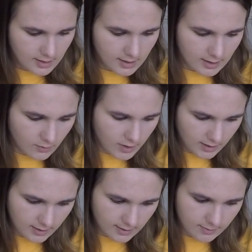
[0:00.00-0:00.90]
And I wanna
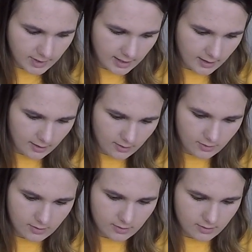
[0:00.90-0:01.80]
think
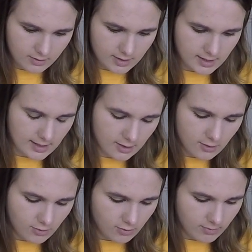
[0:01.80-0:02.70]
about
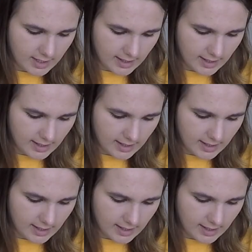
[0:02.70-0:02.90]
how my